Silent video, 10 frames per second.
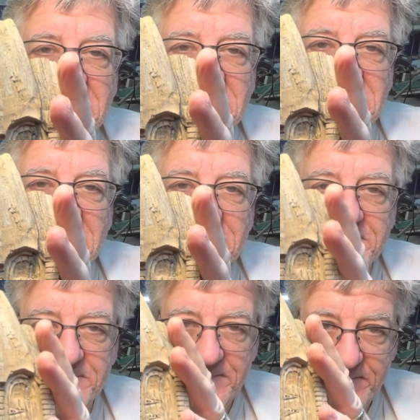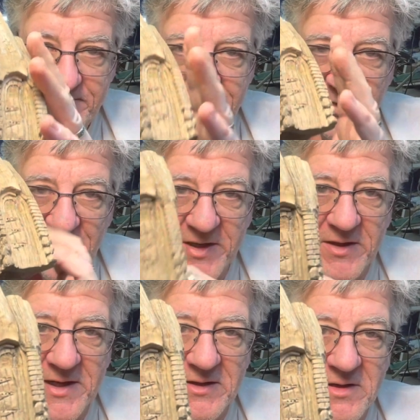looks like. Depending on
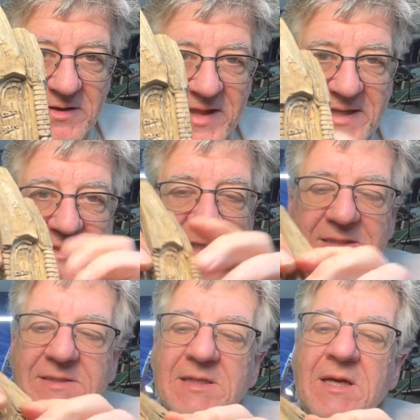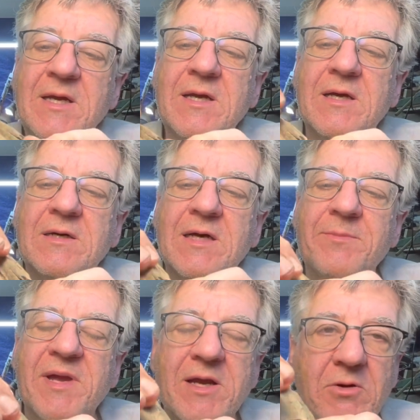how long that takes, I
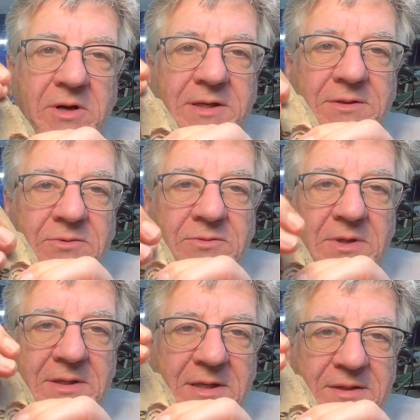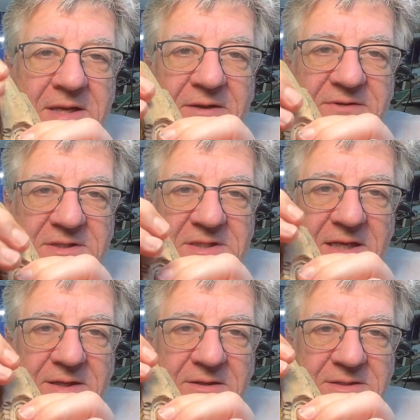may go in and I think I've
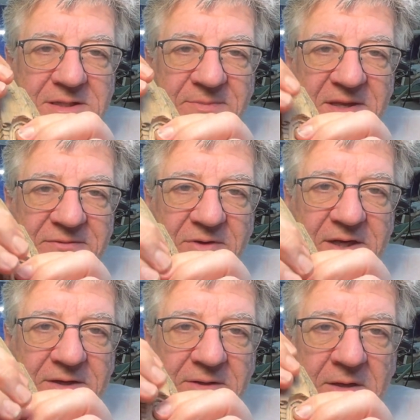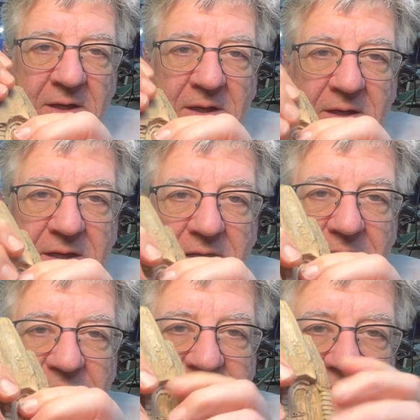decided on something for here.
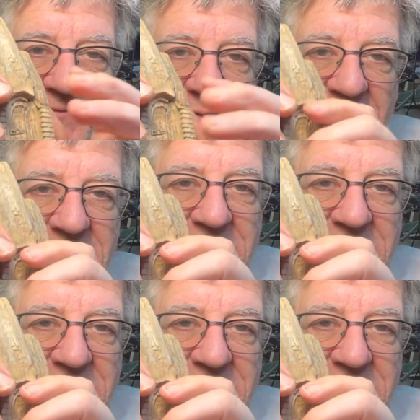But you'll have to wait and see